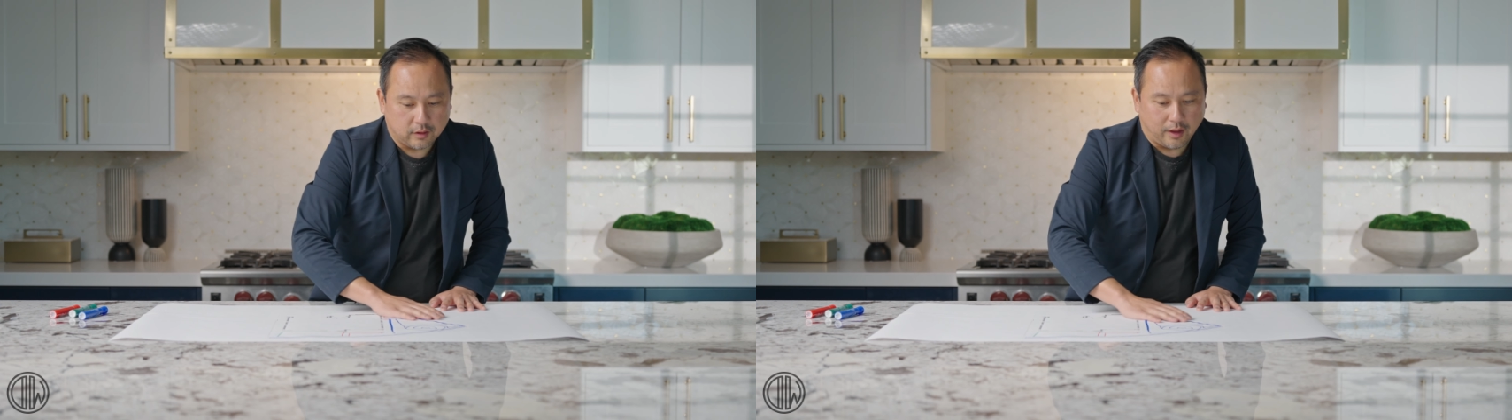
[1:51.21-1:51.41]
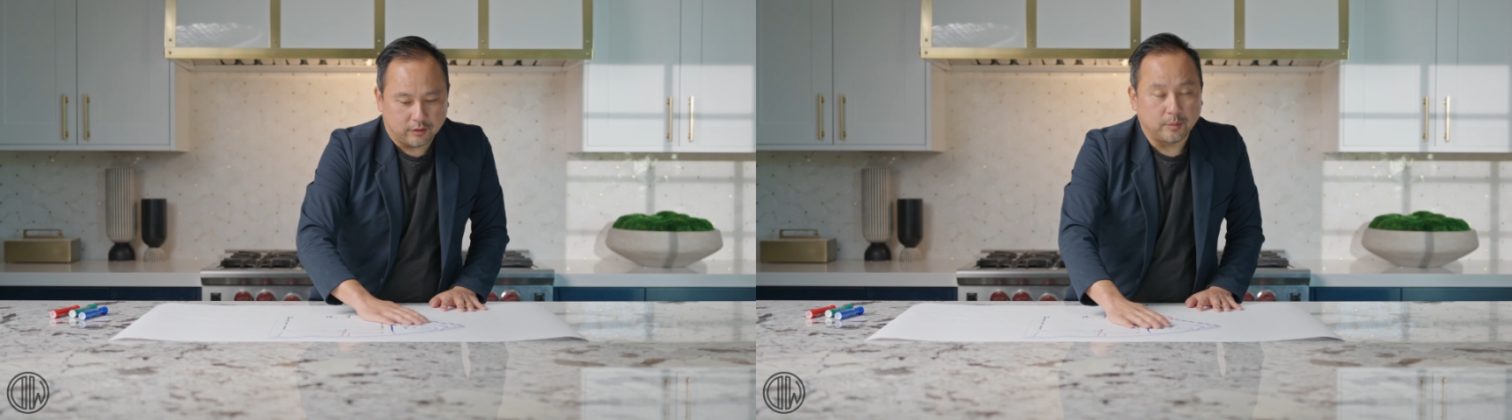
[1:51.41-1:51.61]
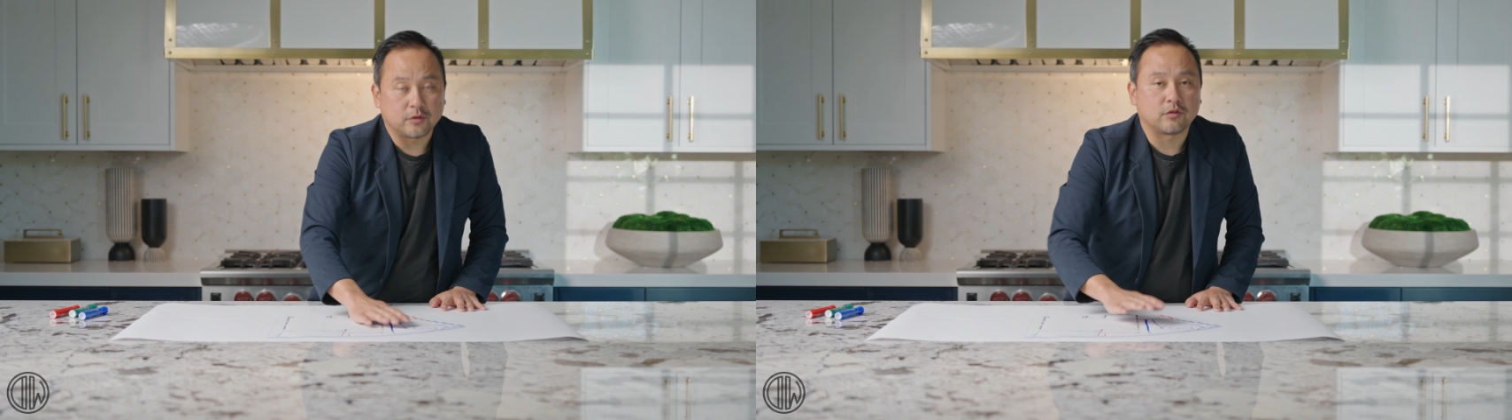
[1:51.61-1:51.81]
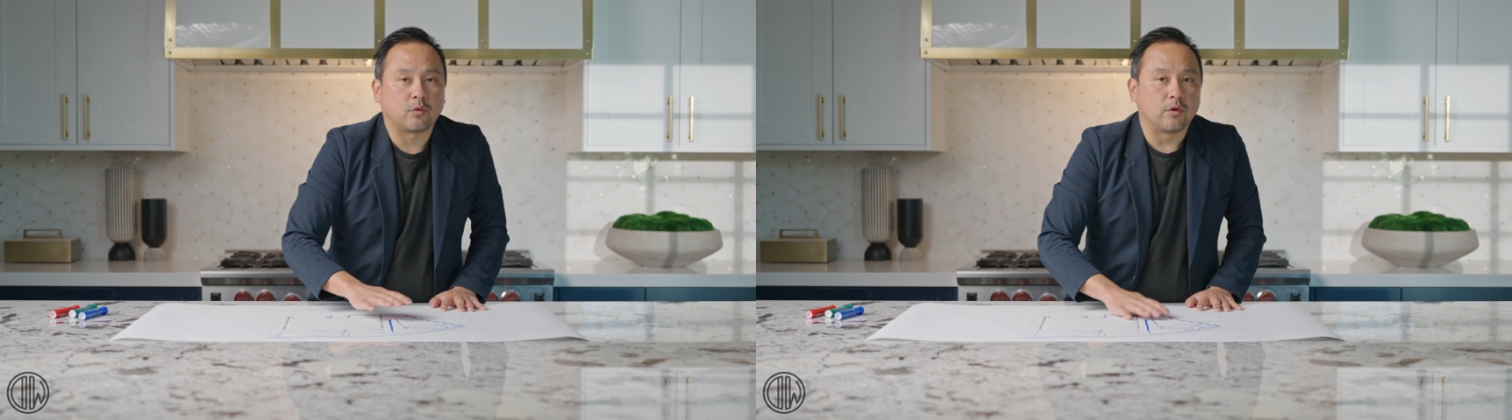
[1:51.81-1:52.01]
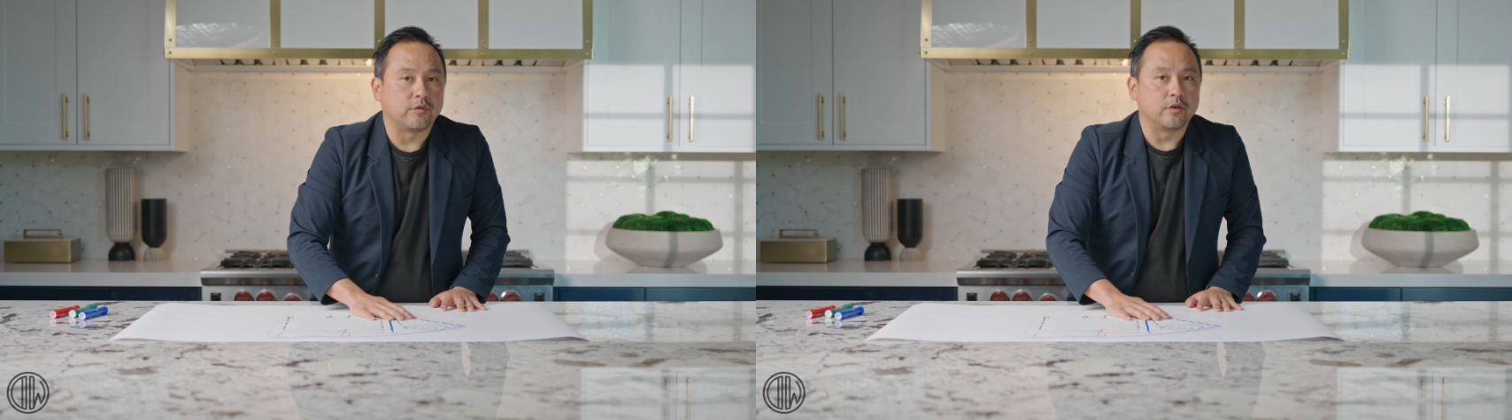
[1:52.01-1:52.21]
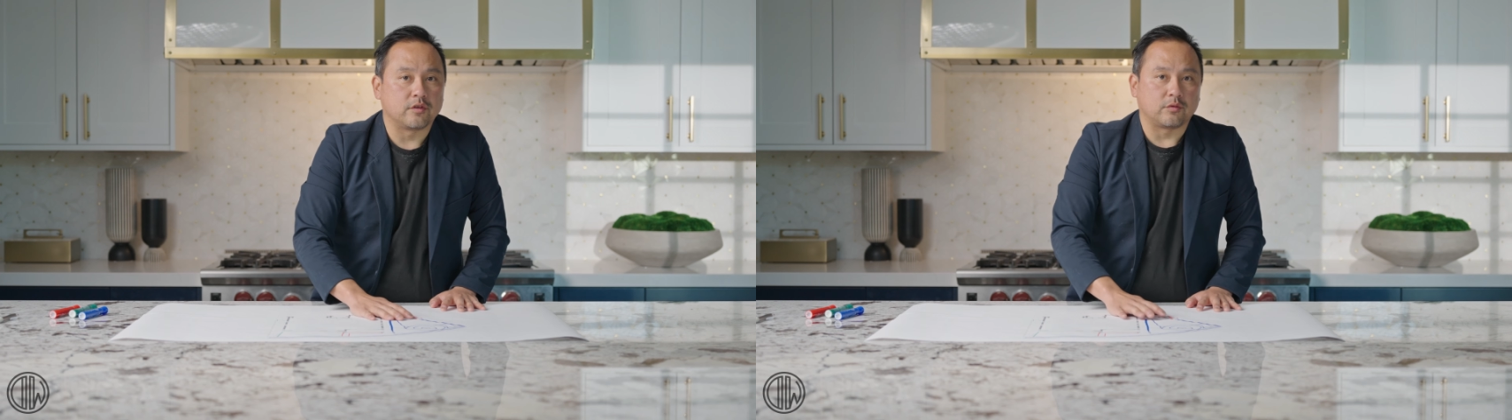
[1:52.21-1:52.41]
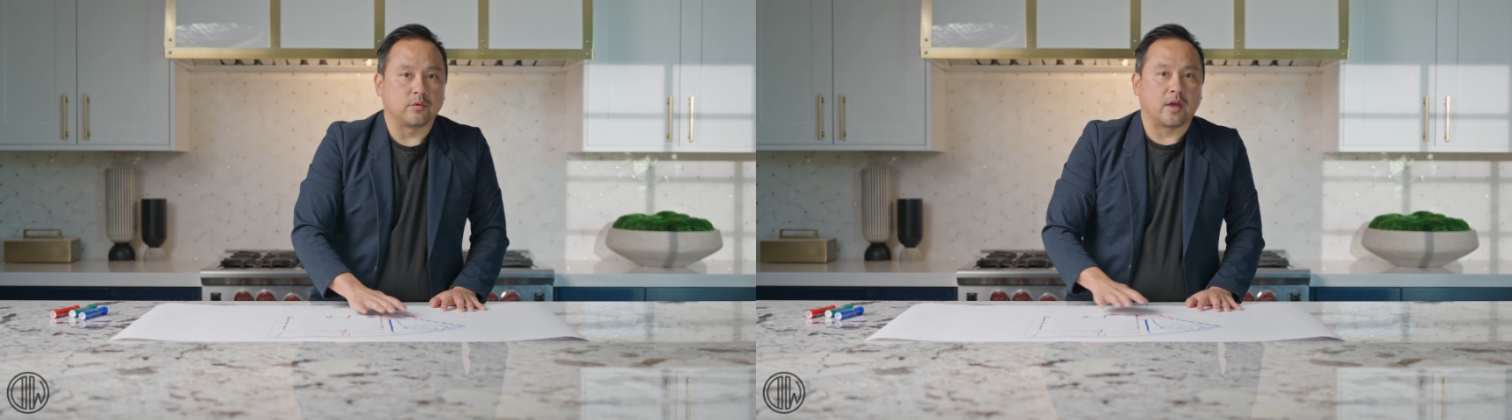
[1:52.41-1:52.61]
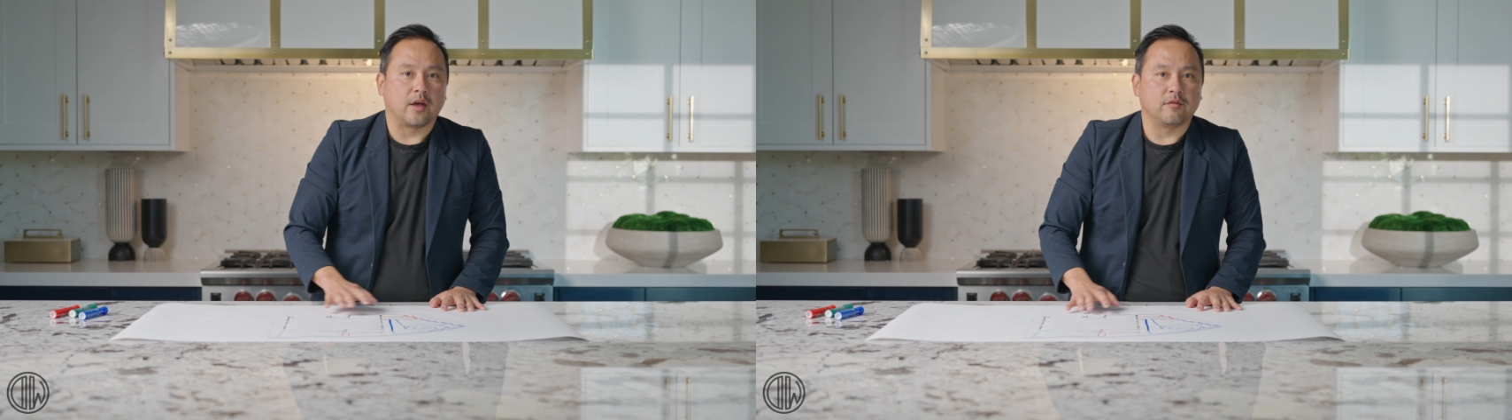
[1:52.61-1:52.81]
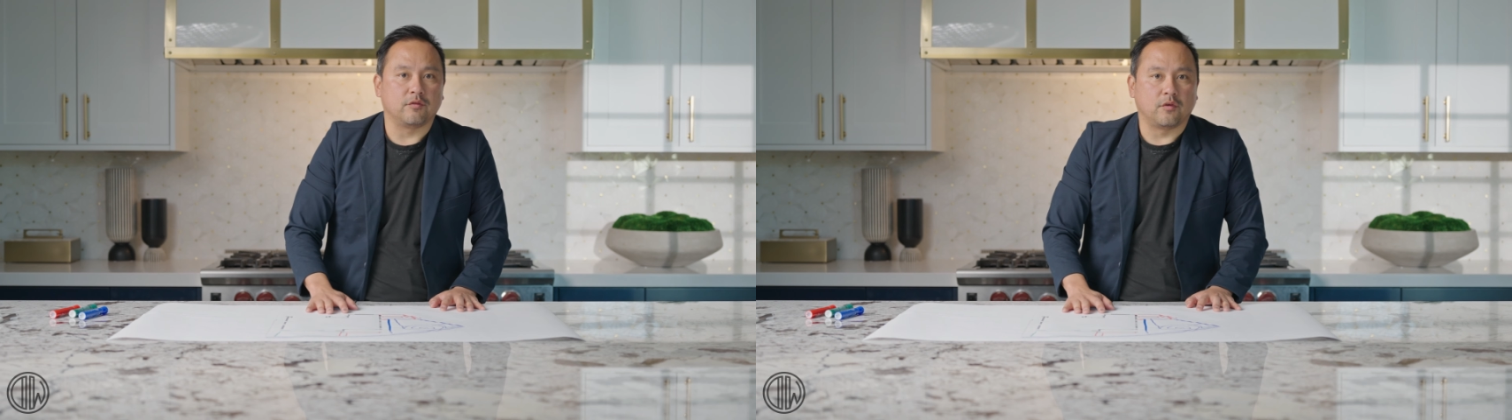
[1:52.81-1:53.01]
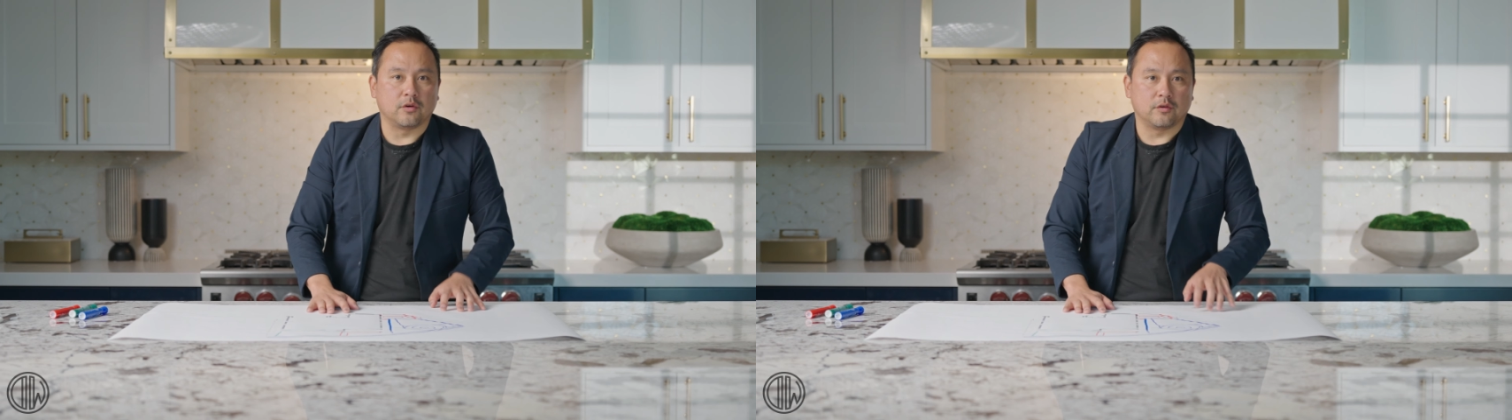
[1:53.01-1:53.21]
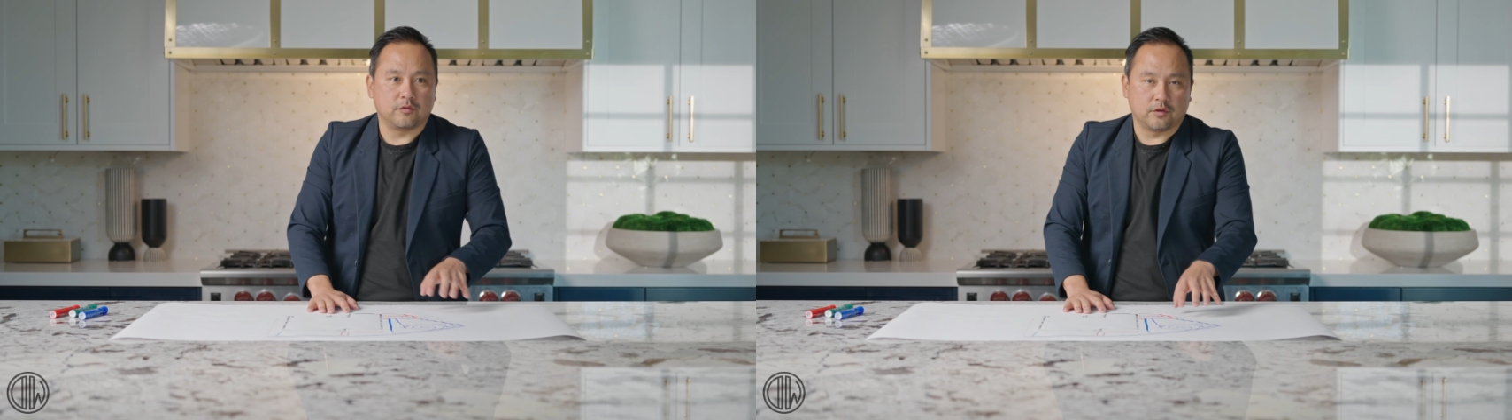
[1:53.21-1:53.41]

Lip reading: as much square footage as we can for